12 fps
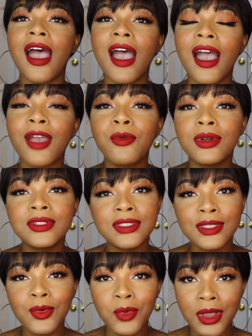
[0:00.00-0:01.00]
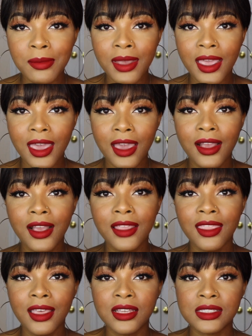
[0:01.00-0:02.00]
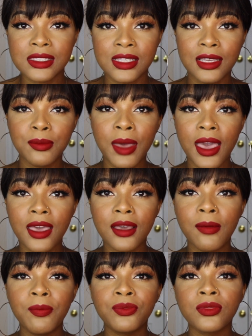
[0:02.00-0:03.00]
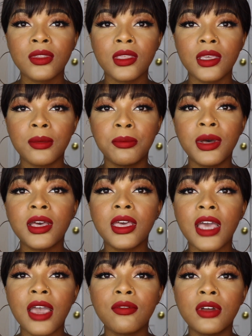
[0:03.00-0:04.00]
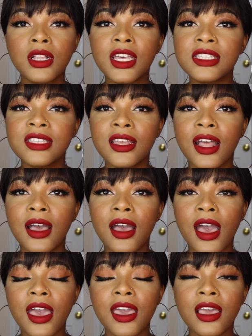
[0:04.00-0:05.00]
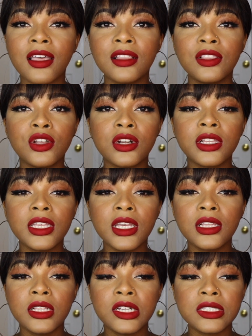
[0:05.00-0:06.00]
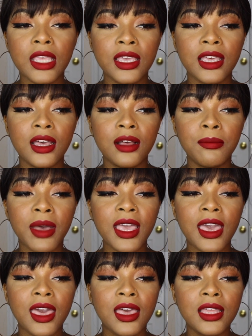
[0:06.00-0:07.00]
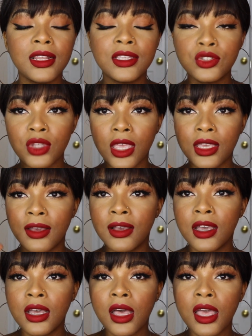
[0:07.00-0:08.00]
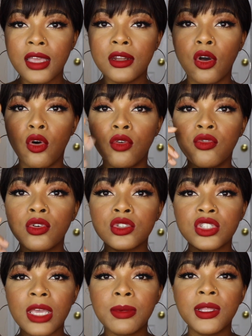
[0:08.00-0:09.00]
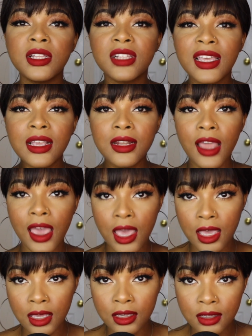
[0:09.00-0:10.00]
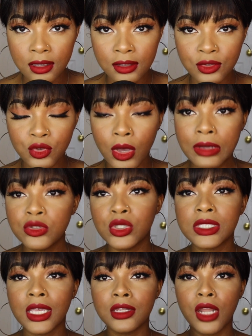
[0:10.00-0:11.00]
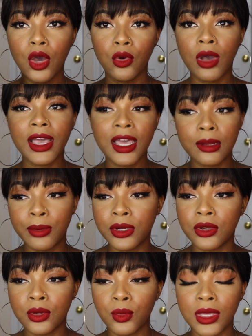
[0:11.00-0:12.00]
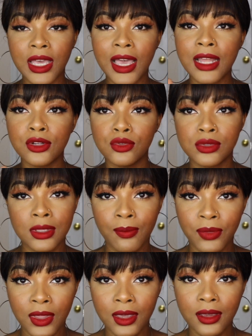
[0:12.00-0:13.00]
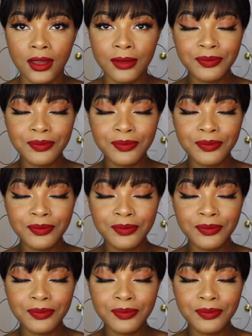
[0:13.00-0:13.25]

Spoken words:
I wanted to wear my hair in like a slick back, but I realized that I literally, it looks like my head is like an oval shape. It looked like an egg. So I was just like, no, I gotta put on a wig. I gotta do something.